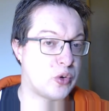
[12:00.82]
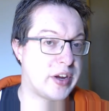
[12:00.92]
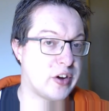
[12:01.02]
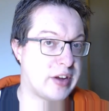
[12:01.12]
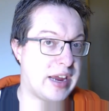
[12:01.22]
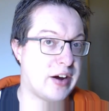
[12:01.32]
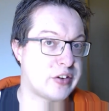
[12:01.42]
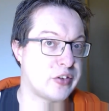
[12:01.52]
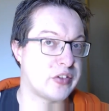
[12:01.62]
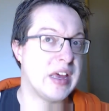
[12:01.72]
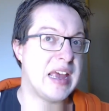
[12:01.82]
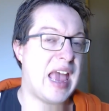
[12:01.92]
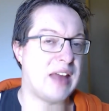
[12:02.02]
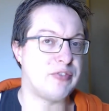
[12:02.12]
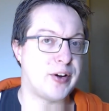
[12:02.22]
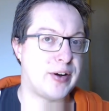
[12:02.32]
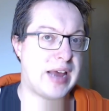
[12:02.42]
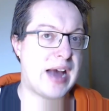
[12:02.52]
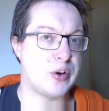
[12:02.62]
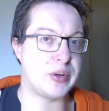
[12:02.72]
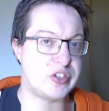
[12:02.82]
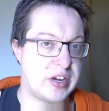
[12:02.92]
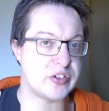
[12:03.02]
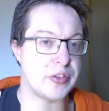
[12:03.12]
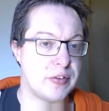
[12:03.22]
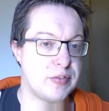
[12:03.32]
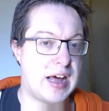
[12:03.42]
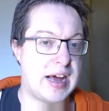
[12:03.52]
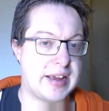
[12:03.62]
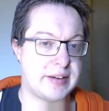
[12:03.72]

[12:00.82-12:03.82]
your characters, and figure out how to adjust on the fly.